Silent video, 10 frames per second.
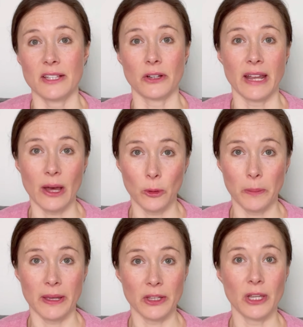is on
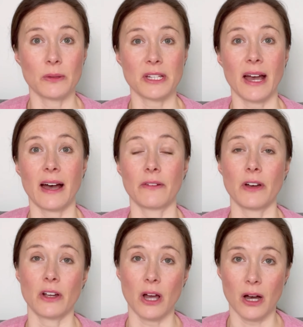helping you to have
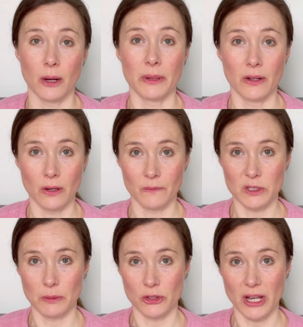a calm and
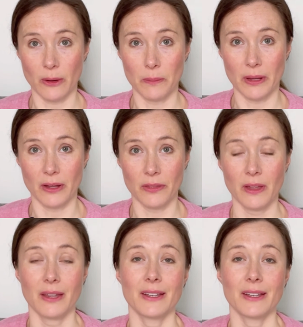comfortable childbirth.